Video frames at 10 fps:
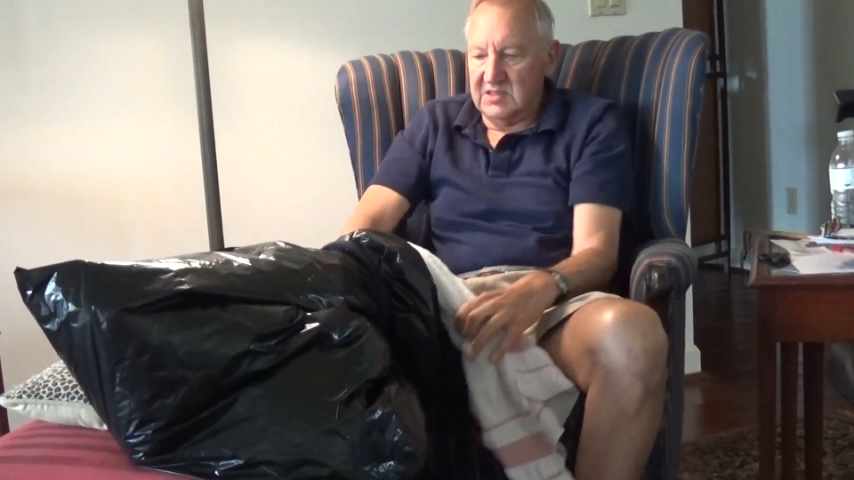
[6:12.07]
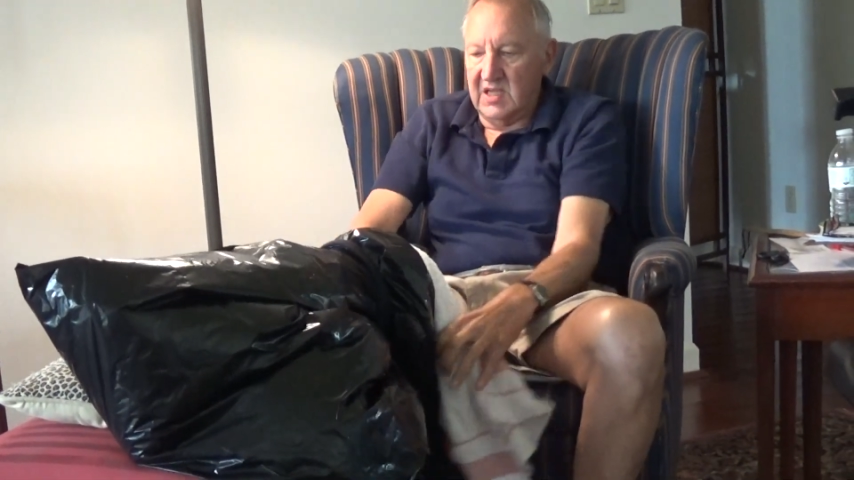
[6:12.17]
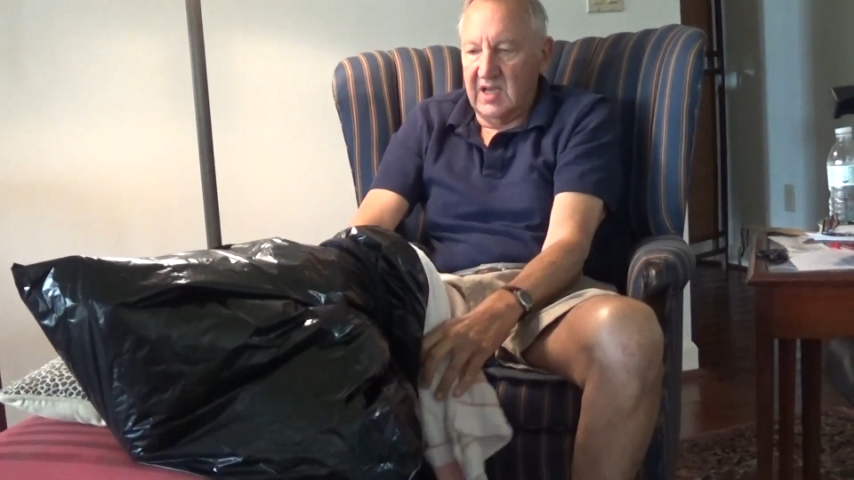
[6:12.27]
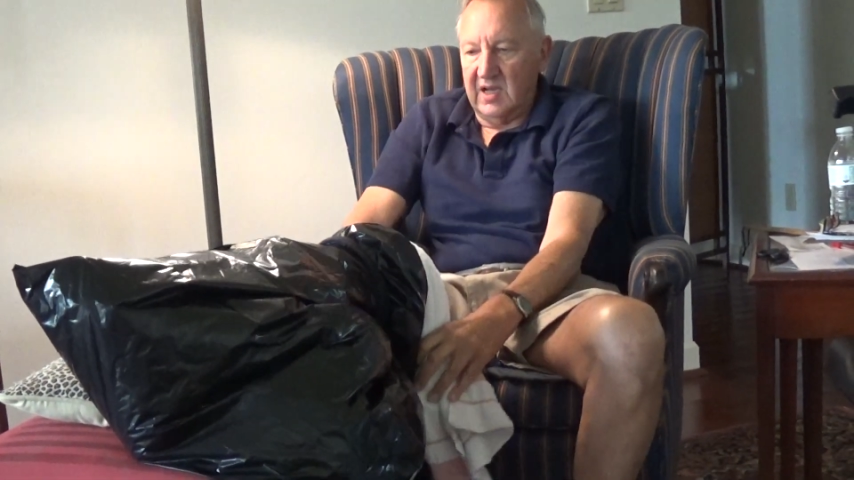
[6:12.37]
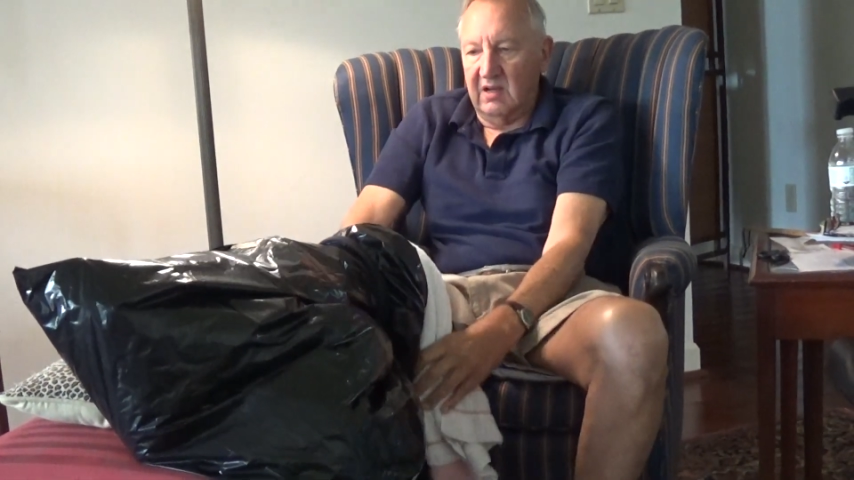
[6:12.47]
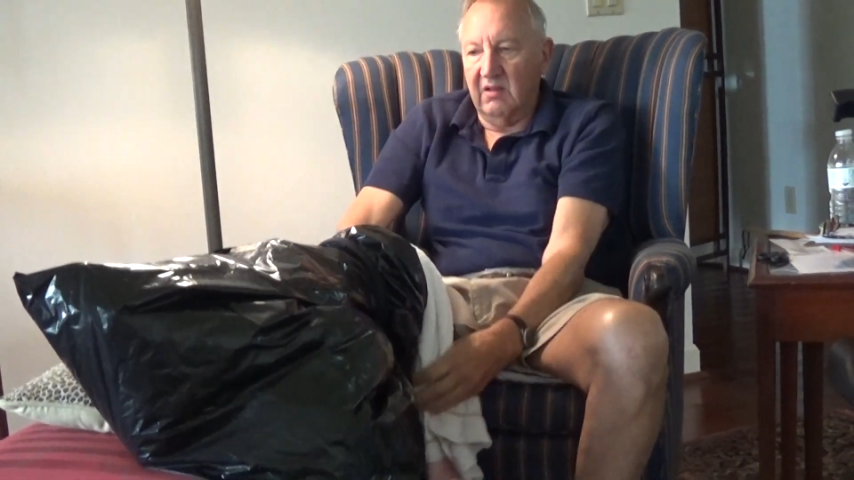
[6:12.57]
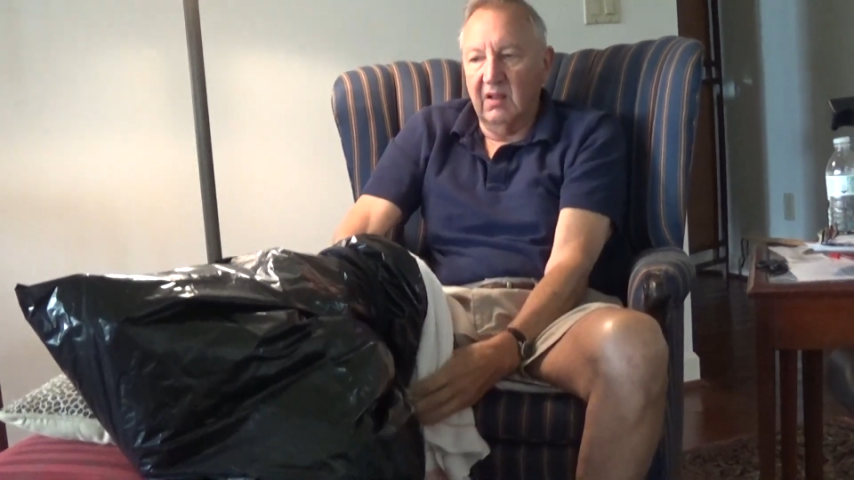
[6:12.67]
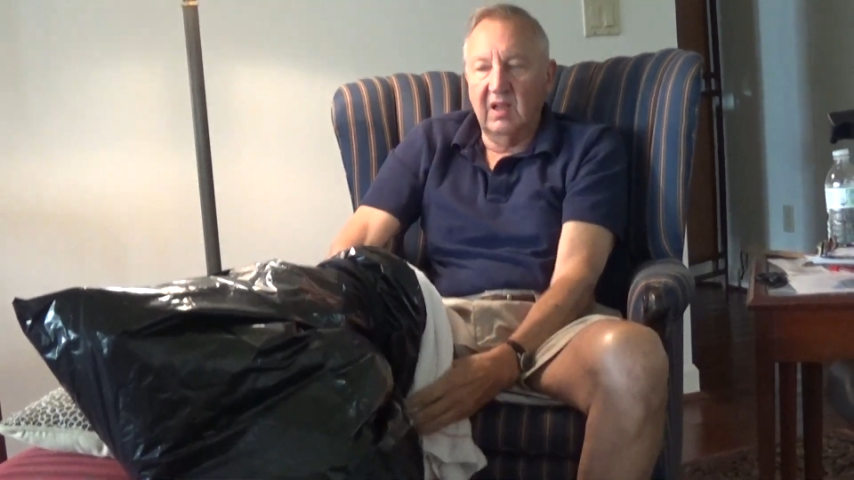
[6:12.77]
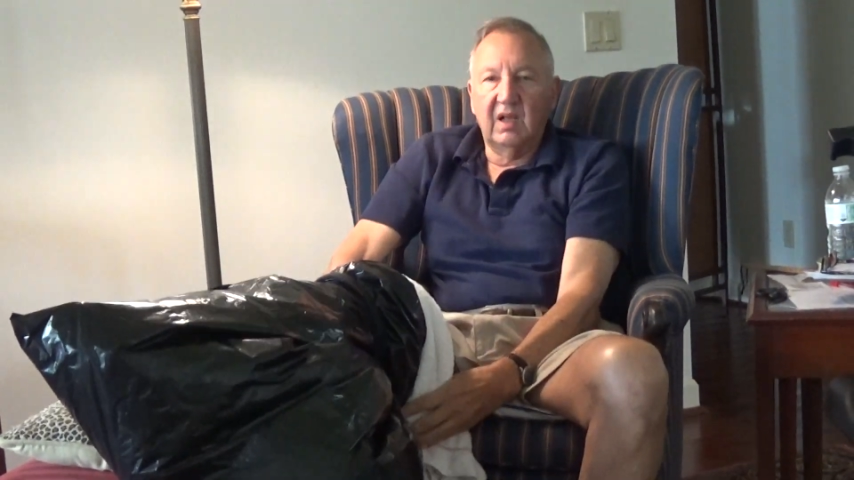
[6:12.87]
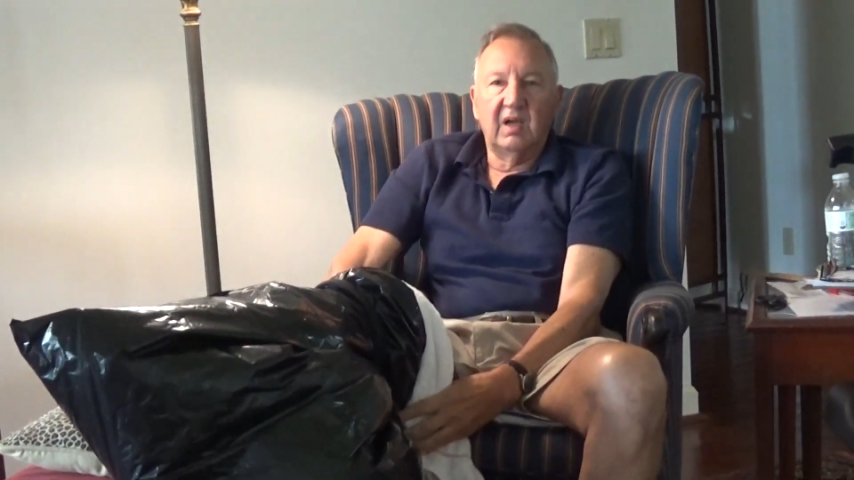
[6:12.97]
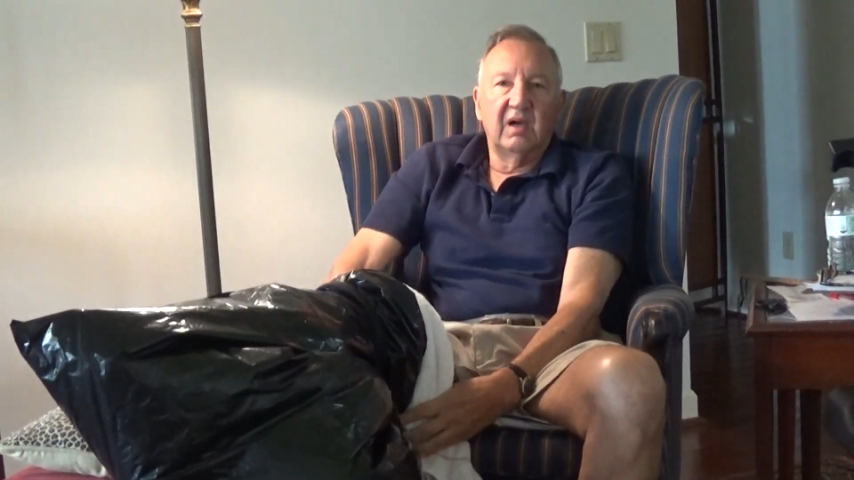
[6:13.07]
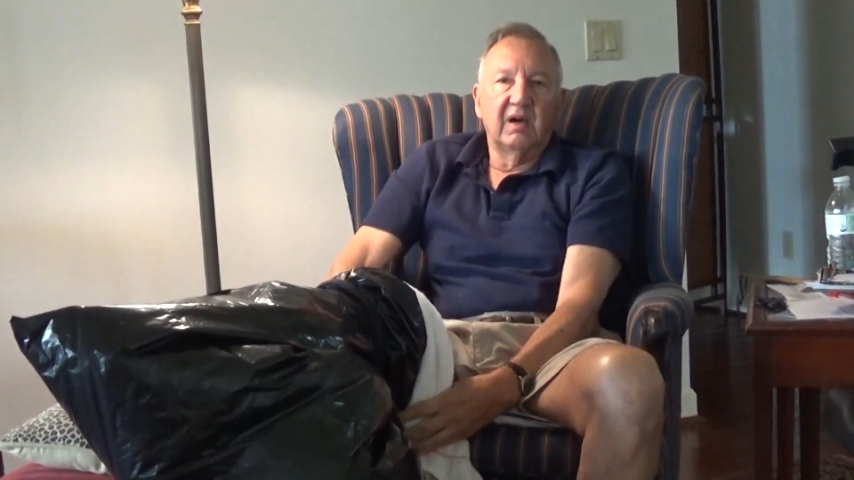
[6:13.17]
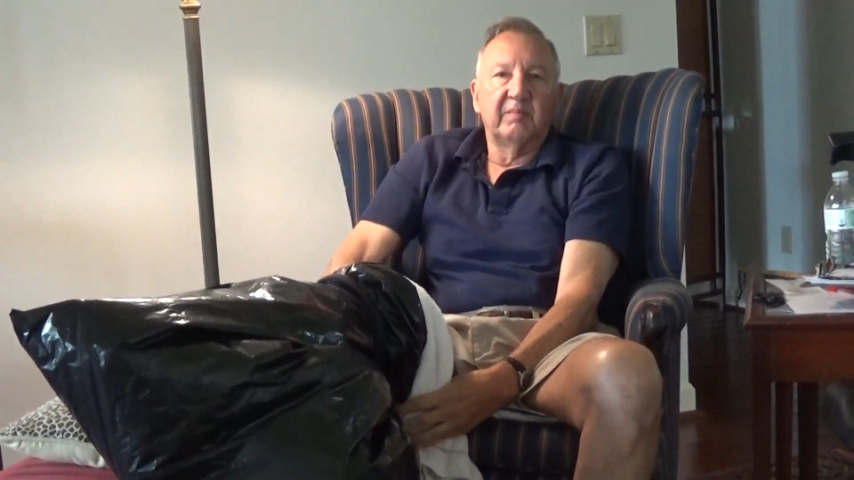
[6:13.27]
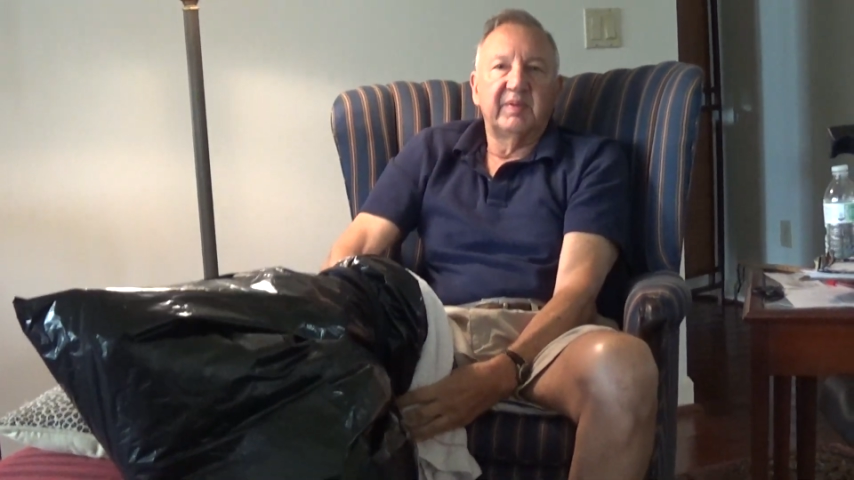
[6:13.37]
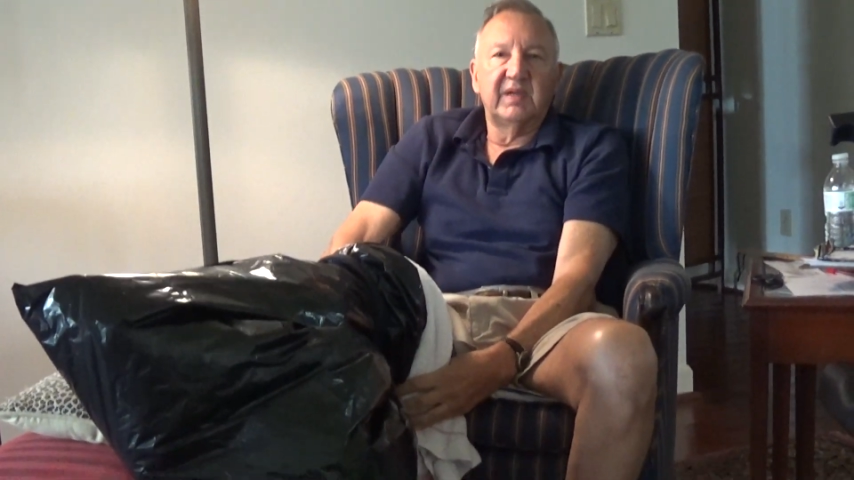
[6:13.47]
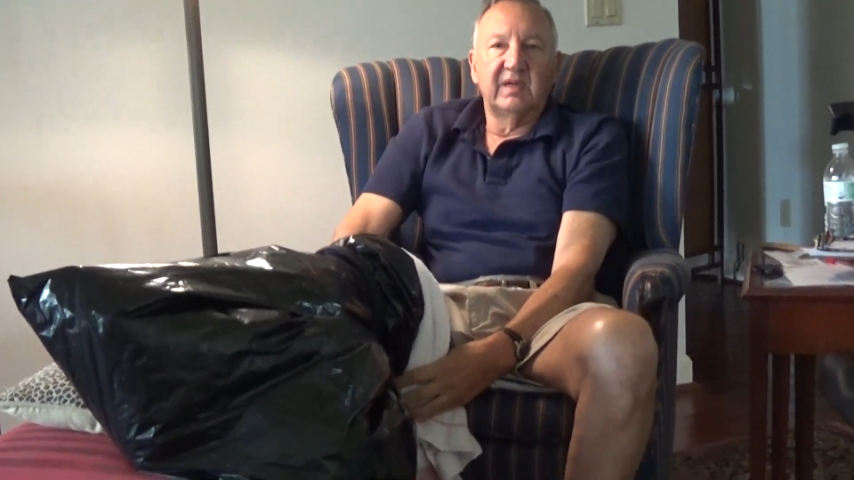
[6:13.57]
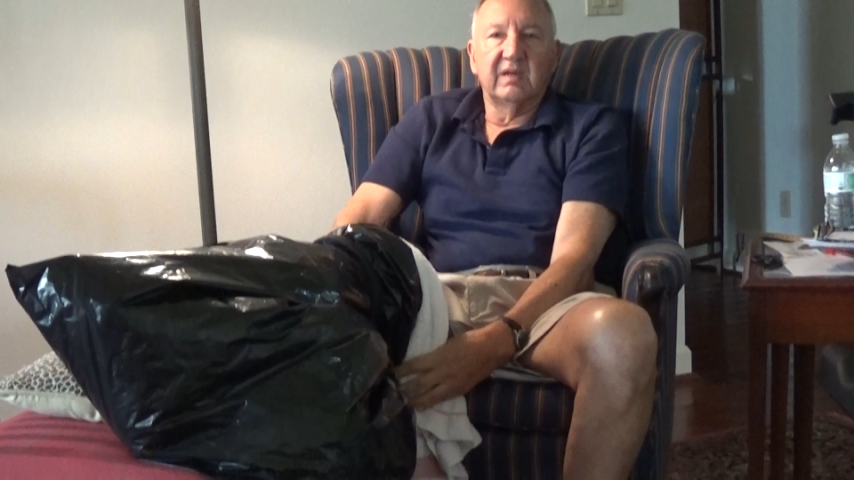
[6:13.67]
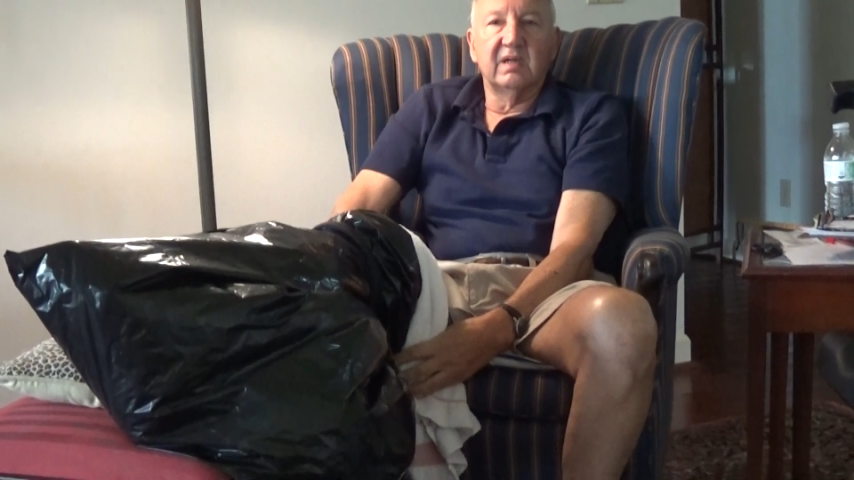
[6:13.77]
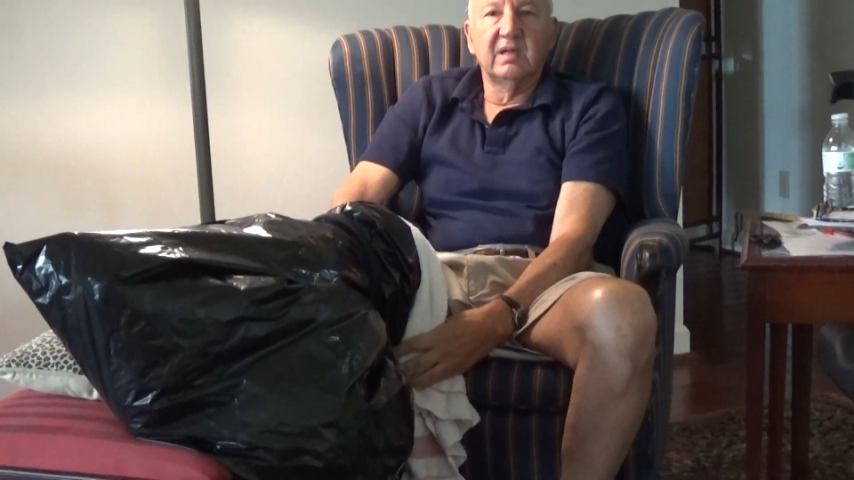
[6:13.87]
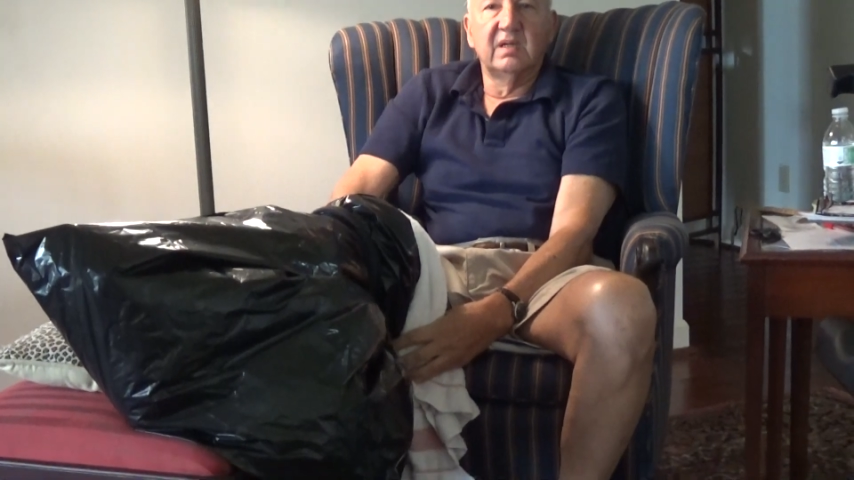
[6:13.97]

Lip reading: towel up here.